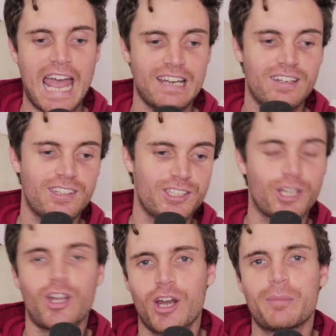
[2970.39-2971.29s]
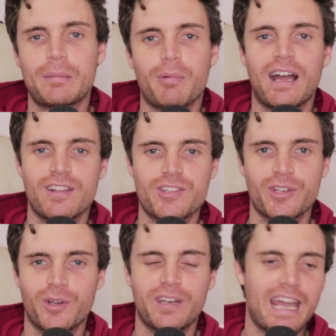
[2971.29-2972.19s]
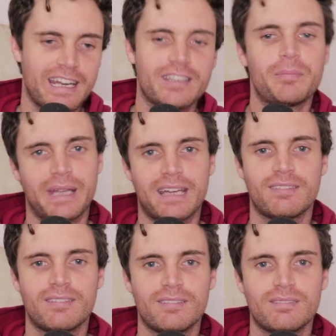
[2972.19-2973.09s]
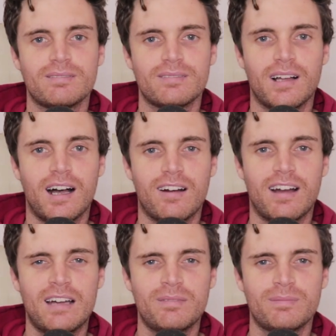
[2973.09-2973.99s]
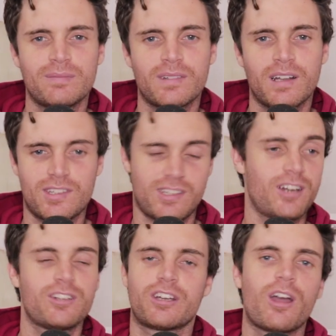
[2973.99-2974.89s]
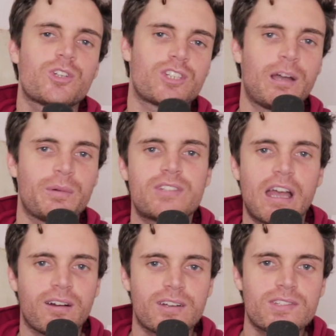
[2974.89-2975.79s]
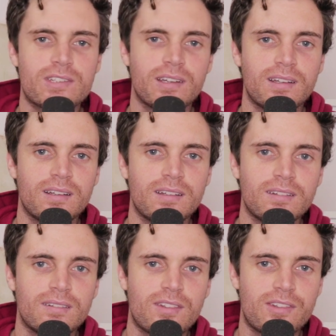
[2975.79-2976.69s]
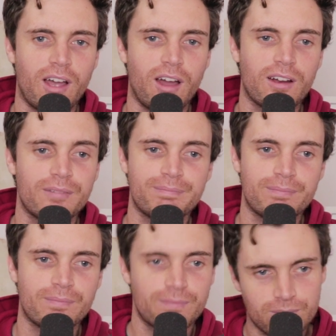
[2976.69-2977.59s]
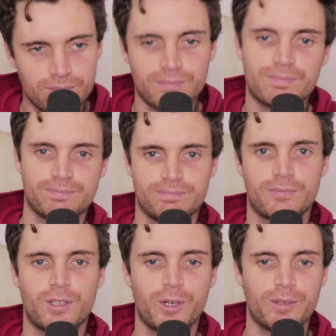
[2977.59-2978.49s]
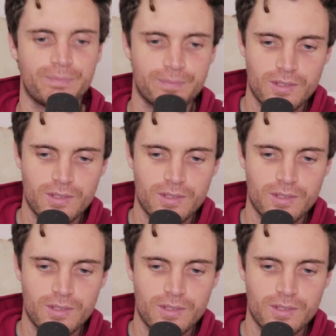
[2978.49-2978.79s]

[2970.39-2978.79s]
And you're going to be brown soon and in the bin, all right? Because I don't negotiate with terrorists. So, good.